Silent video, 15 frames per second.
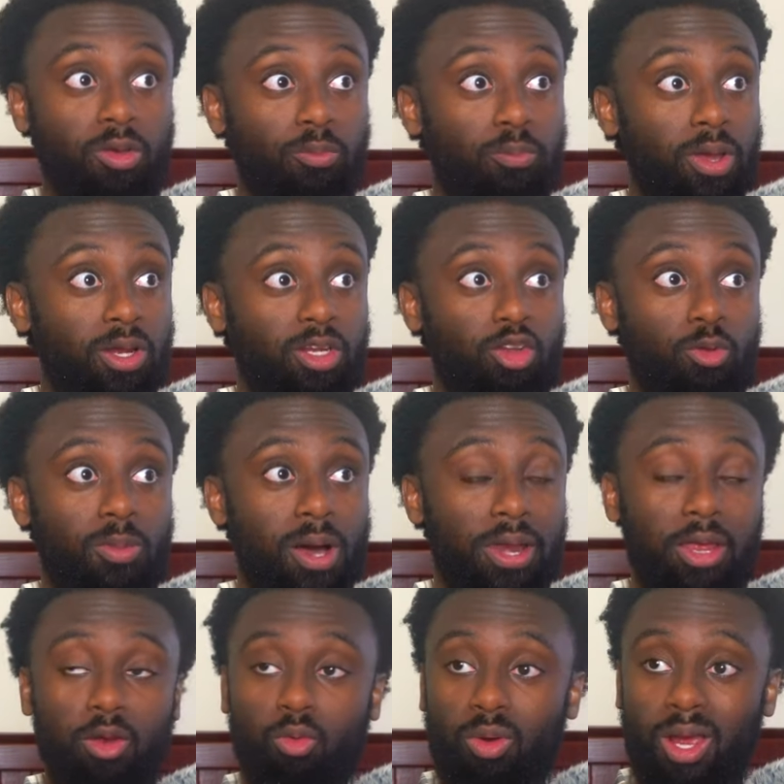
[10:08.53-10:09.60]
barely
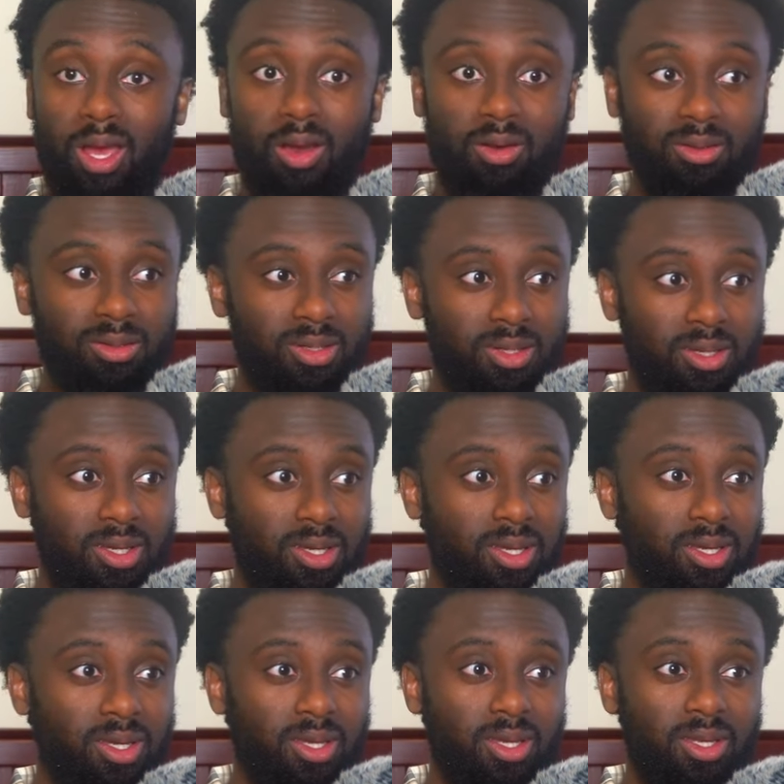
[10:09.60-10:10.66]
nobody
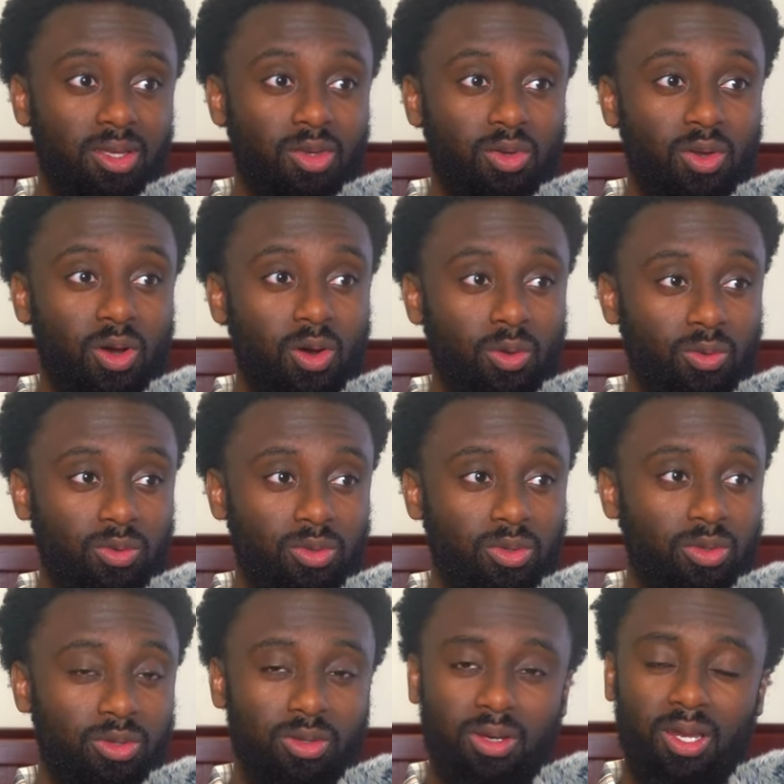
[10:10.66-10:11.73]
around, you know,
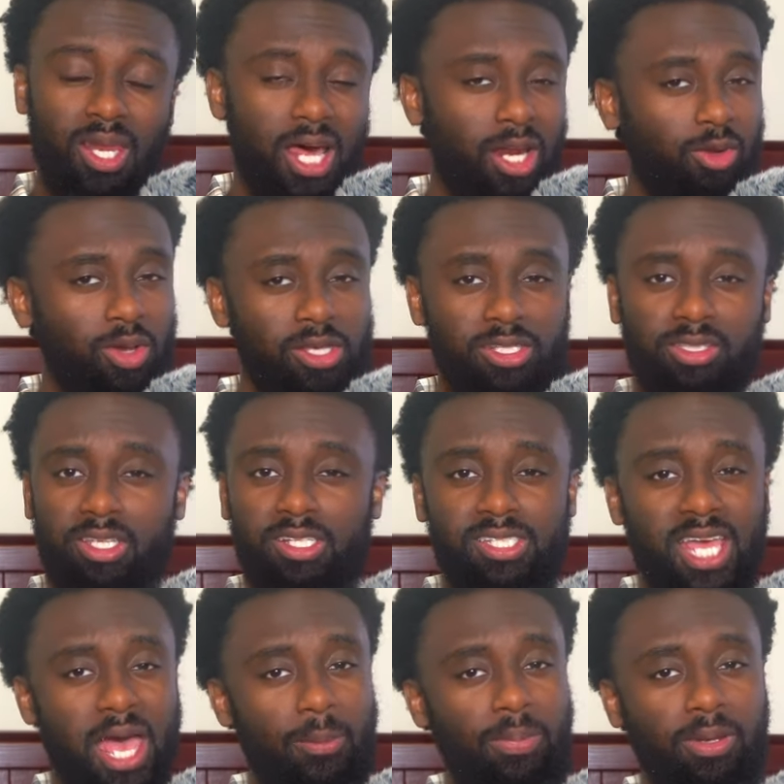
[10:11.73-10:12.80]
a lot of crazy things
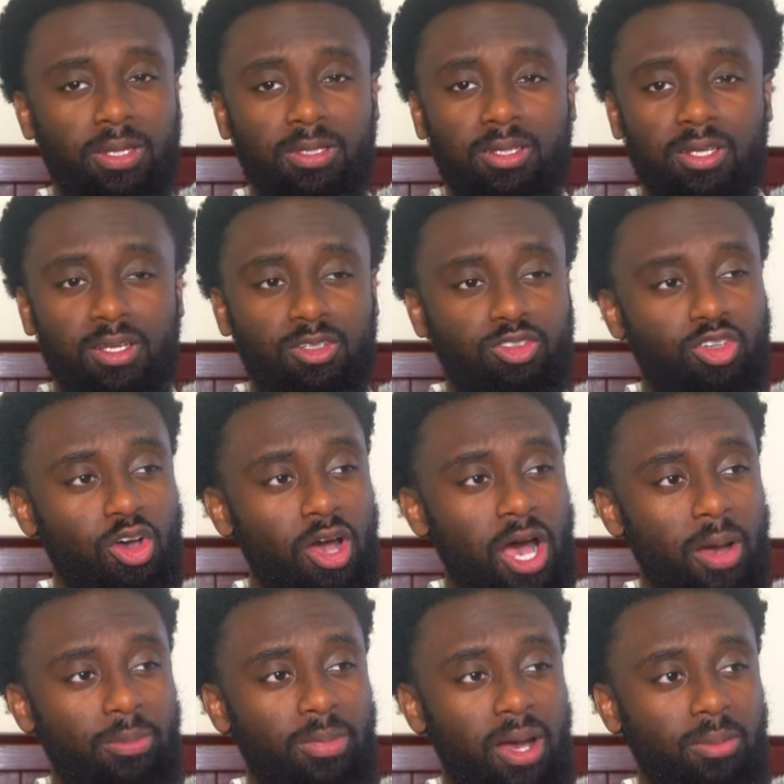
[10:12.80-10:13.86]
happening. So
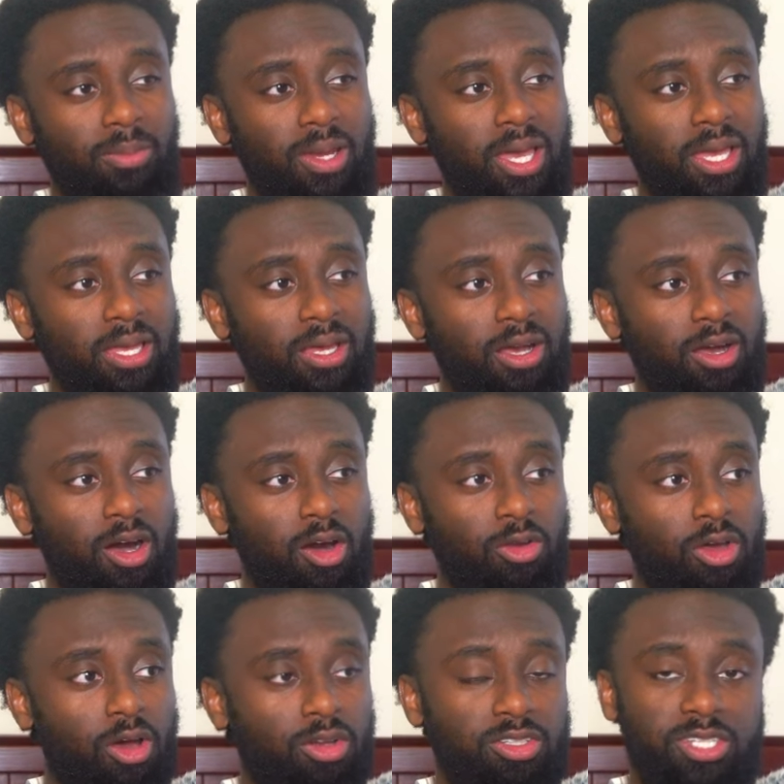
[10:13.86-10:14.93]
I'm like
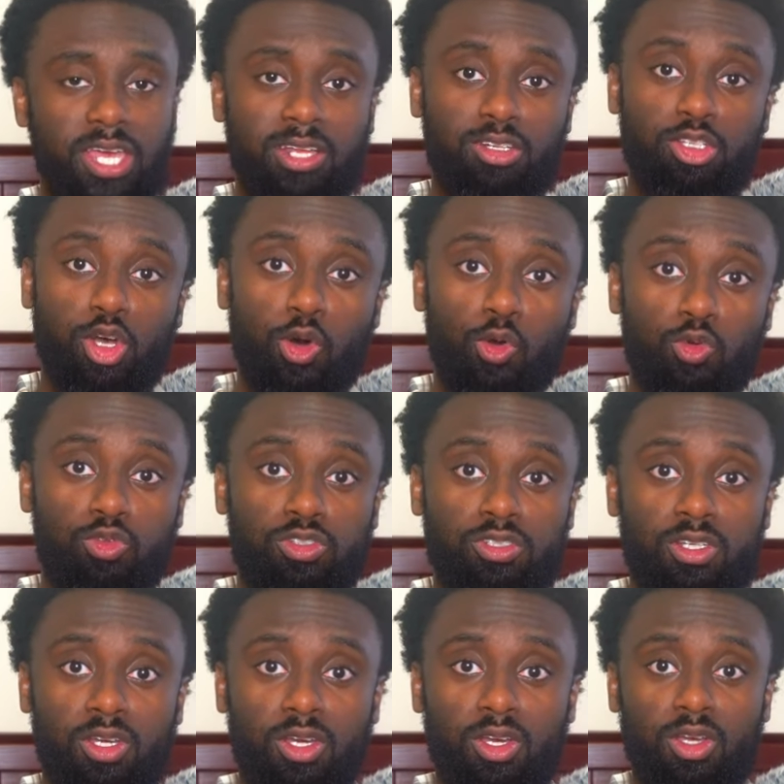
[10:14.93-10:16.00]
on 10 toes
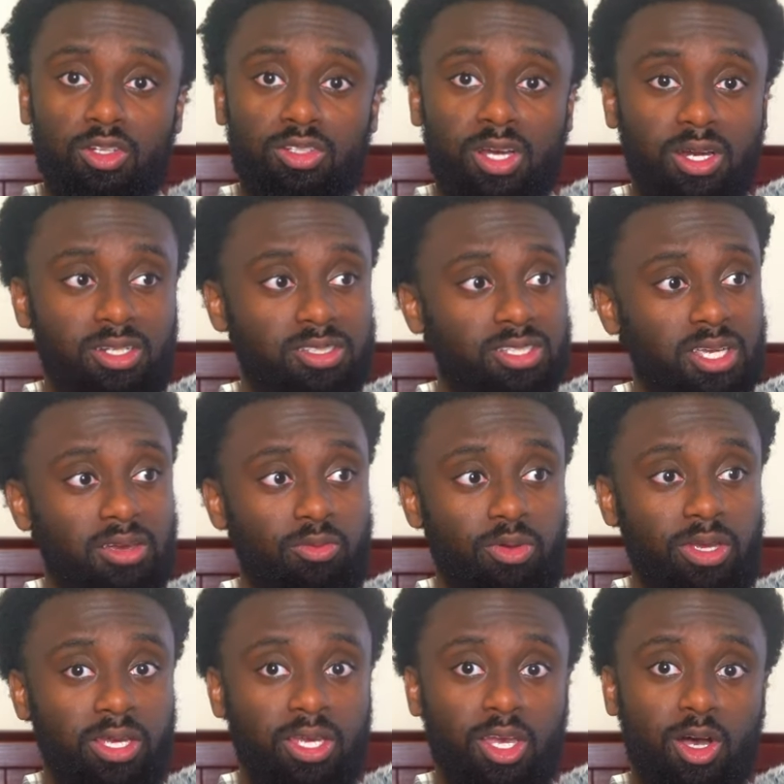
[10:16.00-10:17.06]
trying to see if we
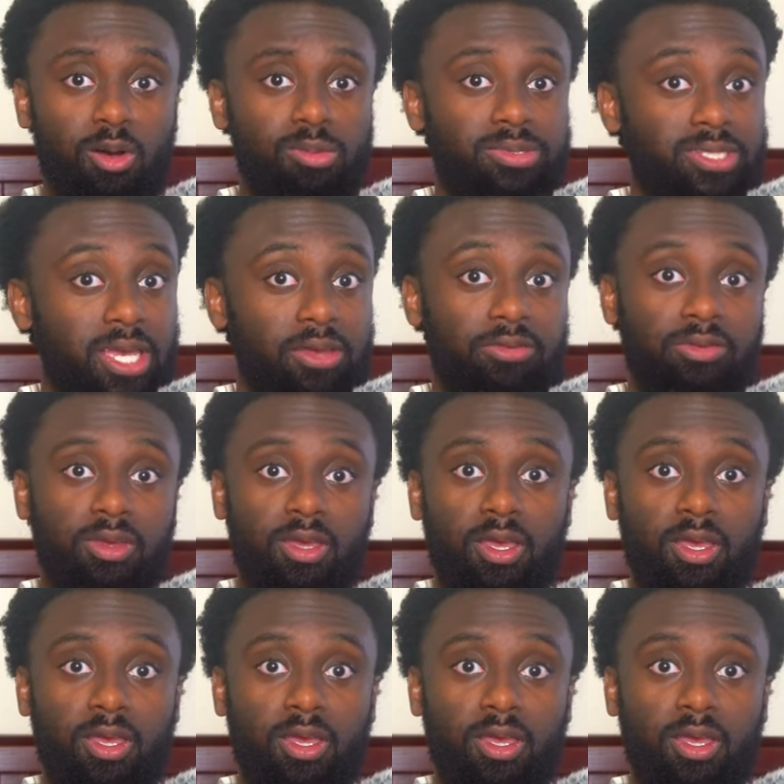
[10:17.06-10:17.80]
can get home safe.